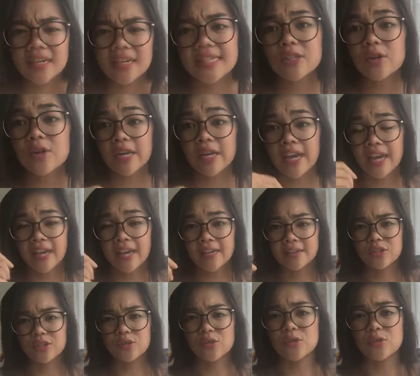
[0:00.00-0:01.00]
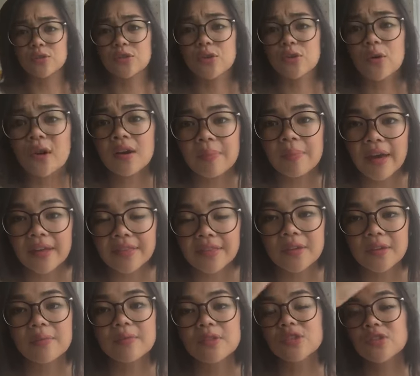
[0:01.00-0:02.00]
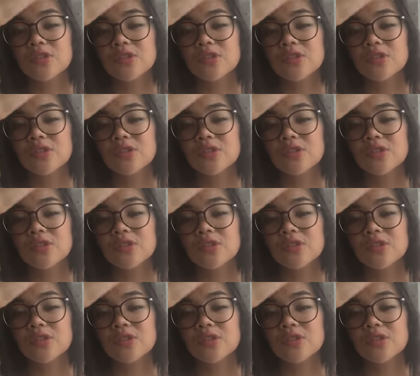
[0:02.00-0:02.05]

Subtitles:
Is it okay to talk about them?